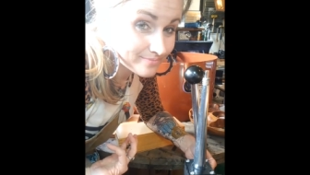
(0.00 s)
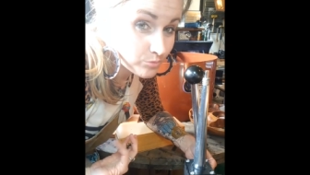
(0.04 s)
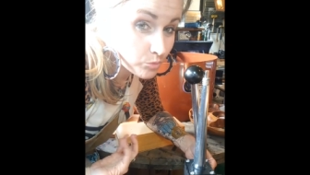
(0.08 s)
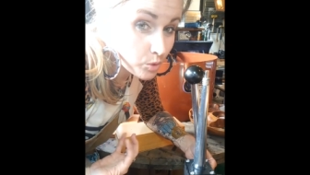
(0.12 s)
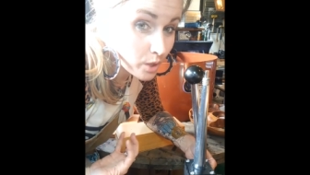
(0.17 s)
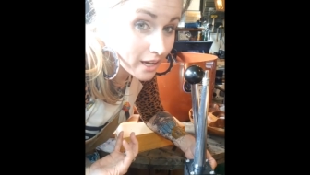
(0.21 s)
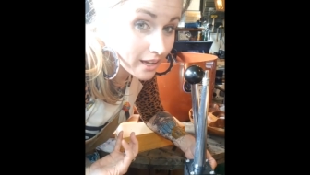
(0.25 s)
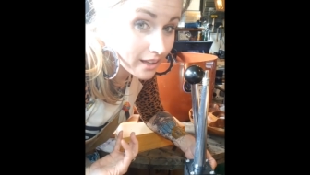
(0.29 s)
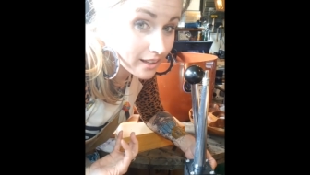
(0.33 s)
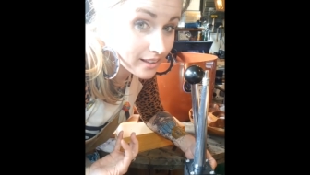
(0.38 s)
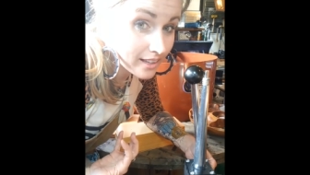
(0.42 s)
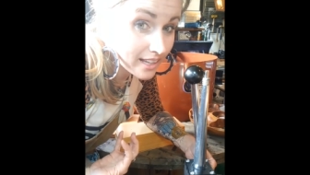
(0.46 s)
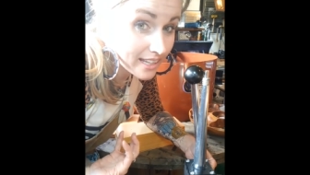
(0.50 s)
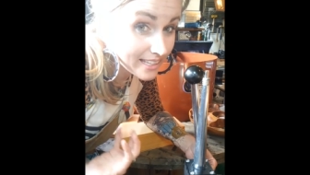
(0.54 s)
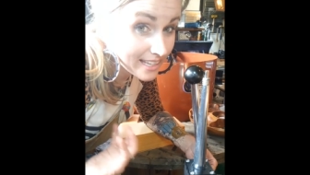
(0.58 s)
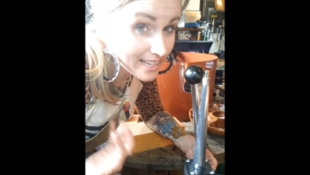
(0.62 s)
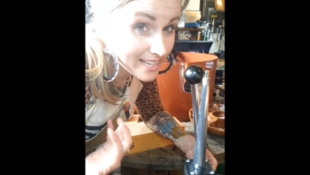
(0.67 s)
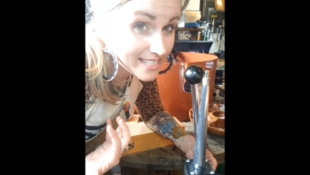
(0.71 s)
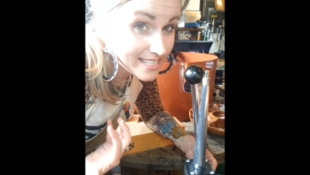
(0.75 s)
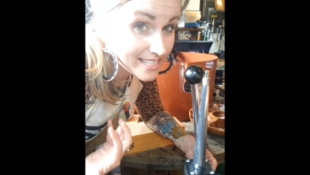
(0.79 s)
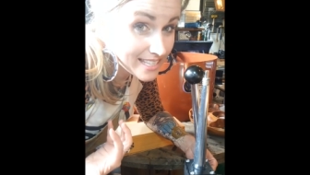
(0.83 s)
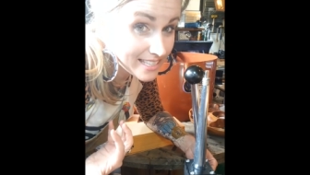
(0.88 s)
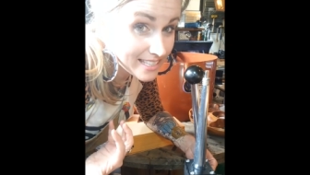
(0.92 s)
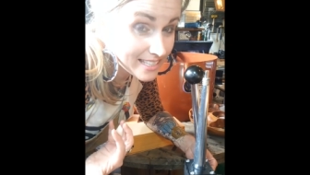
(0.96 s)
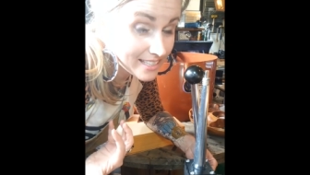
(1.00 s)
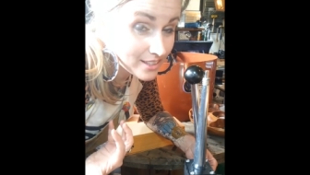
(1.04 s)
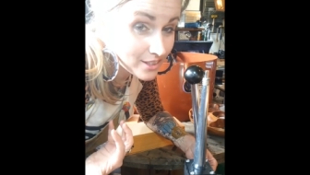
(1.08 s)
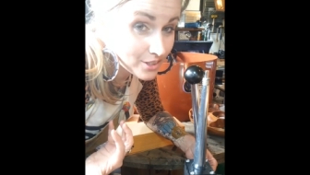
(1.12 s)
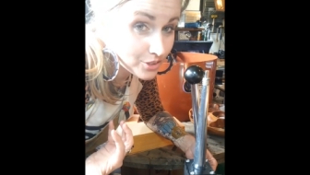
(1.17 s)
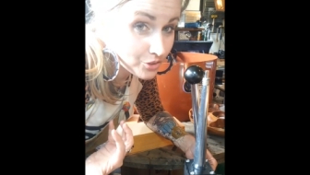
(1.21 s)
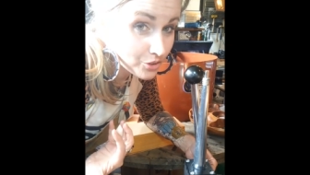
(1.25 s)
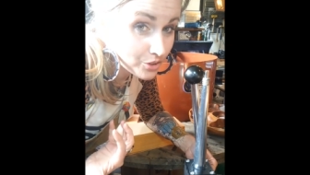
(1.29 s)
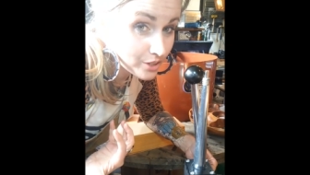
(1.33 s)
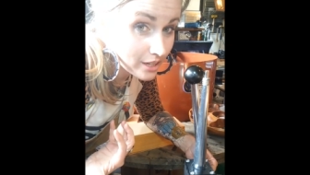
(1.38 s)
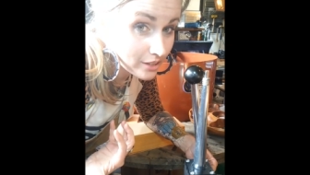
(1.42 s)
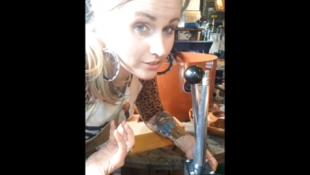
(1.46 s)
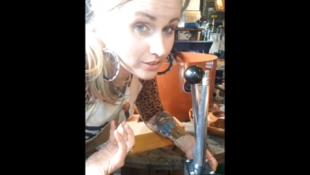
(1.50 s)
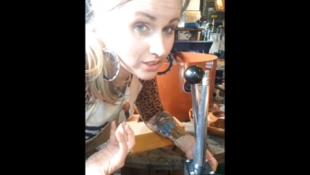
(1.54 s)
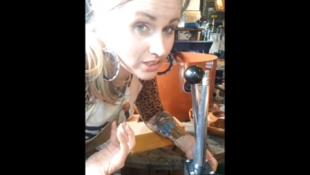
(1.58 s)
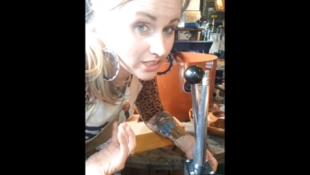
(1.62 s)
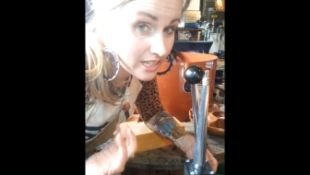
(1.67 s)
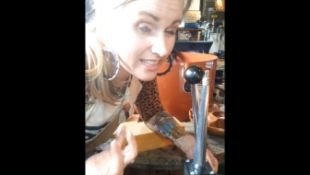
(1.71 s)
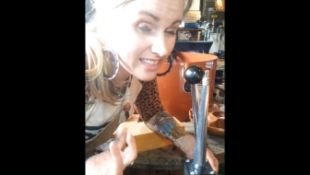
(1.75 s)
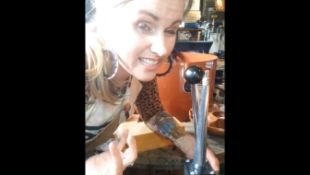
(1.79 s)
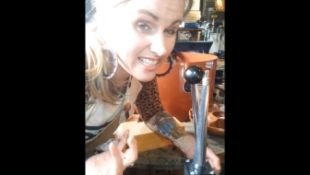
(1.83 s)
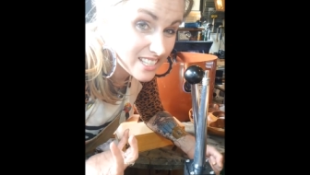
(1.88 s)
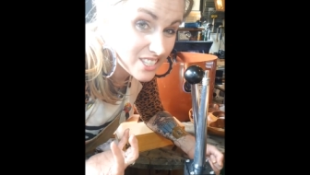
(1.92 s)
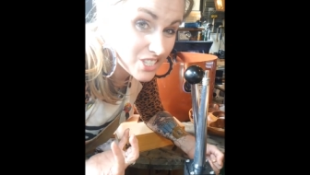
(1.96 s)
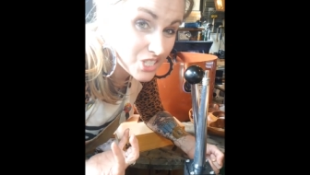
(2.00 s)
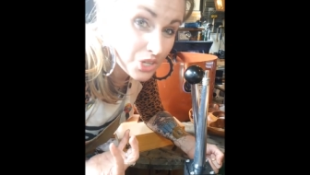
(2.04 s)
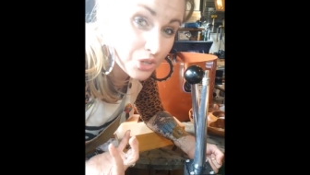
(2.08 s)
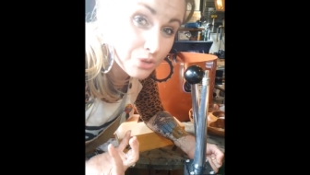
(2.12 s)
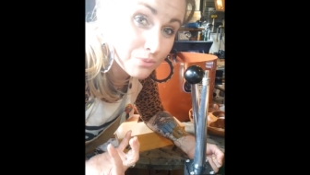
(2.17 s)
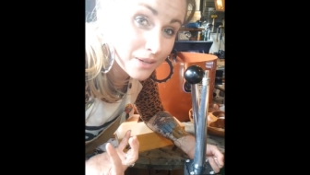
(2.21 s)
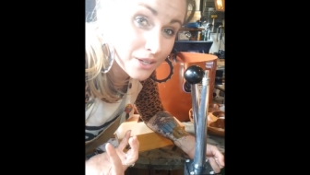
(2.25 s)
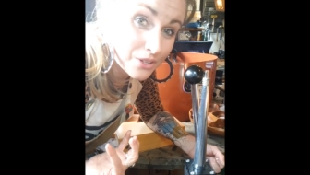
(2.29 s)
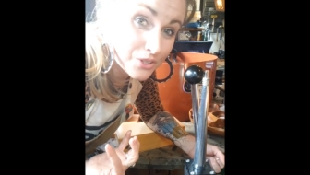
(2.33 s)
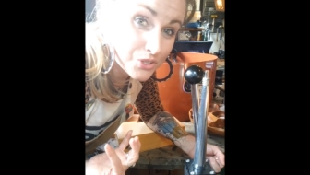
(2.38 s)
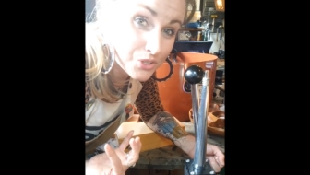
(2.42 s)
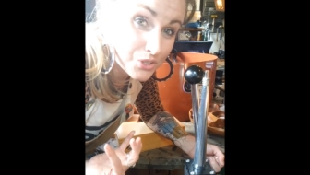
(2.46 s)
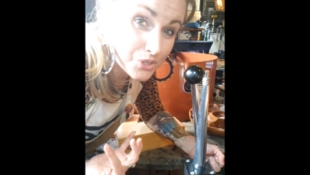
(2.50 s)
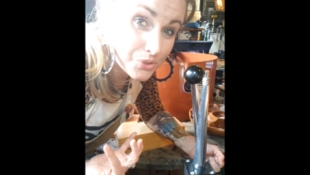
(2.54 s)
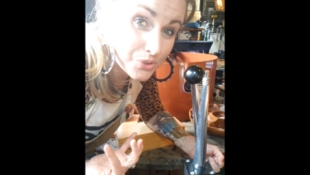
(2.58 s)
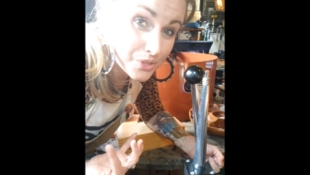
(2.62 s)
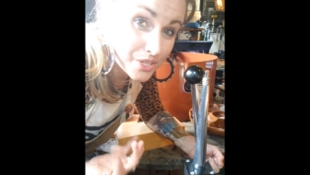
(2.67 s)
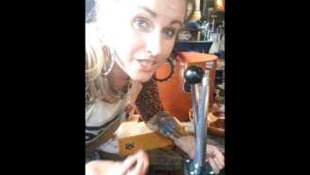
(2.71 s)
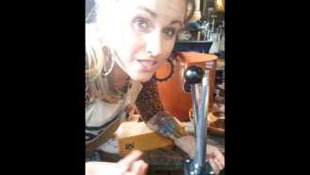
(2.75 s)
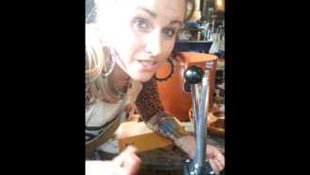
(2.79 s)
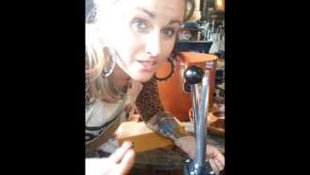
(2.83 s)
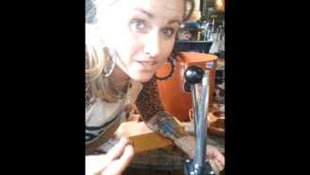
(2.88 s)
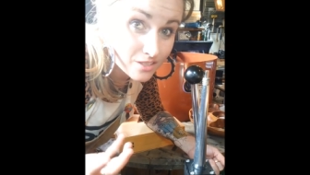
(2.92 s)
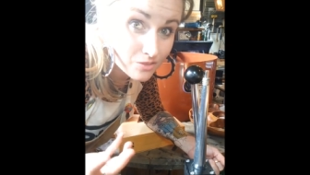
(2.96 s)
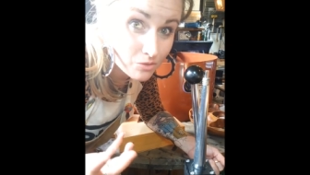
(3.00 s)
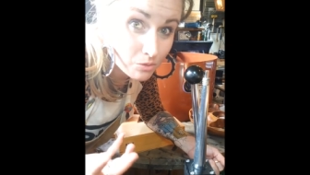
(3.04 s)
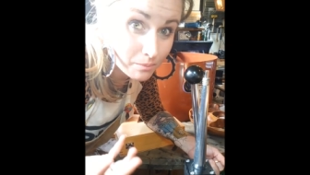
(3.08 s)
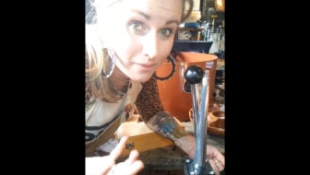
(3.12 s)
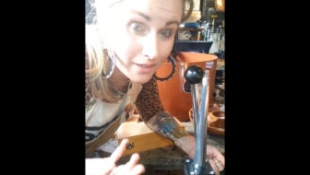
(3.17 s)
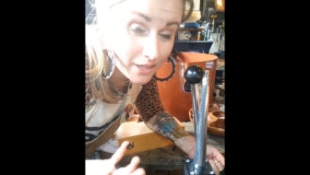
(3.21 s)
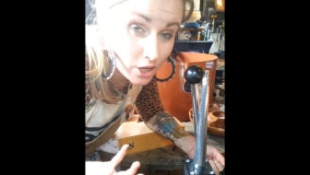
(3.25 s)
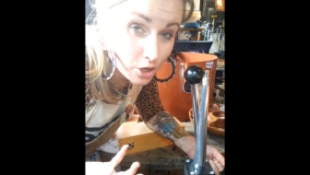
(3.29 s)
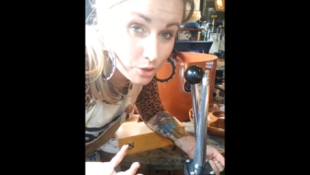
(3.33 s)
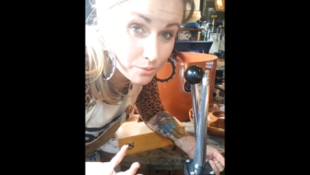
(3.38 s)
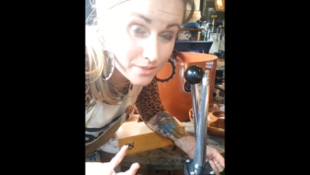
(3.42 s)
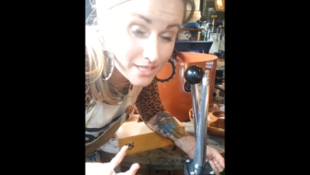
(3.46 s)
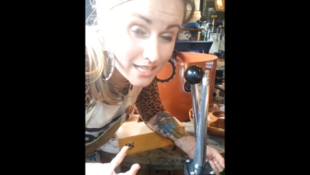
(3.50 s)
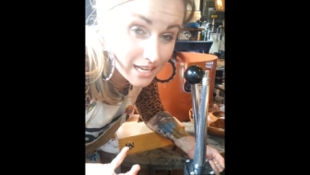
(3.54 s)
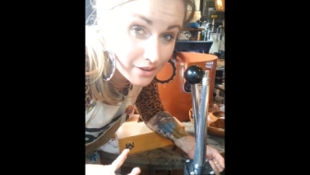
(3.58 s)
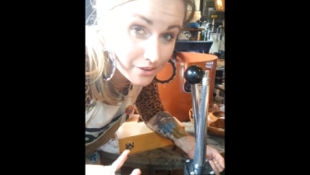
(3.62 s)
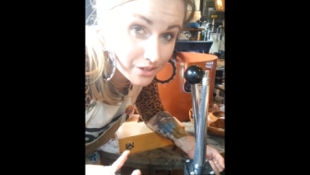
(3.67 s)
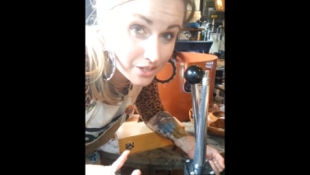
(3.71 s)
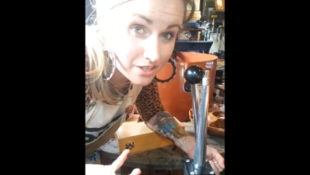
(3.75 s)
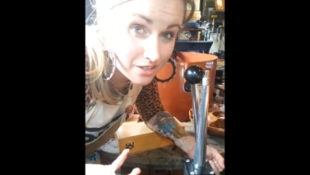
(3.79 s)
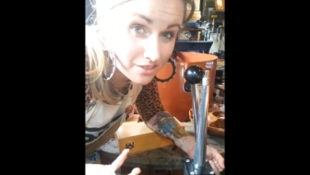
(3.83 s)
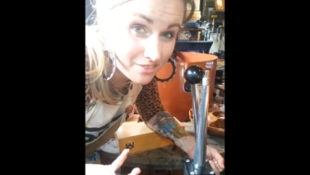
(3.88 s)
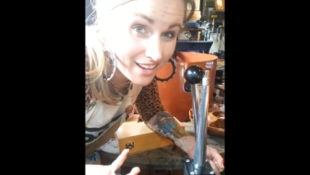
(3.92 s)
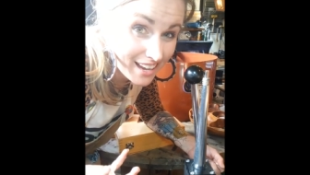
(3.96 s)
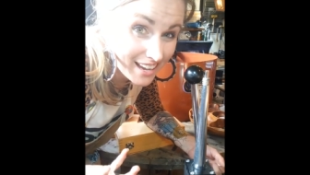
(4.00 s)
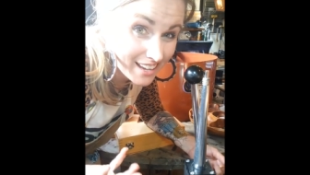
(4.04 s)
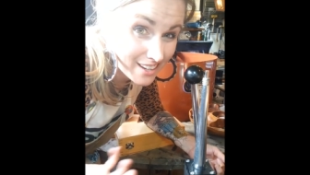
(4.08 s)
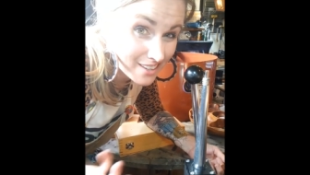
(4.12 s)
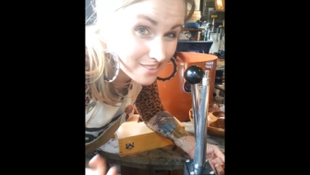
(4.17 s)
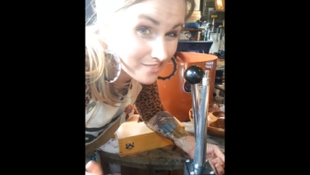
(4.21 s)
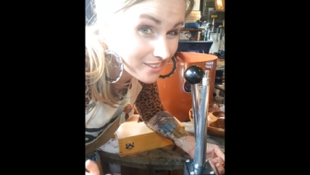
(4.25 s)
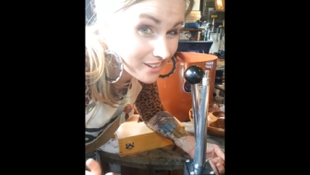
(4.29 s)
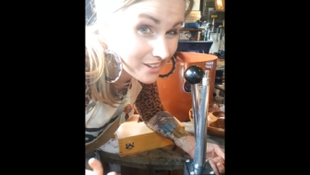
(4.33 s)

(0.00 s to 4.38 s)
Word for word: well, I guess I can throw it out there. I think Stone Mountain Turquoise. It's from my hometown in Nevada,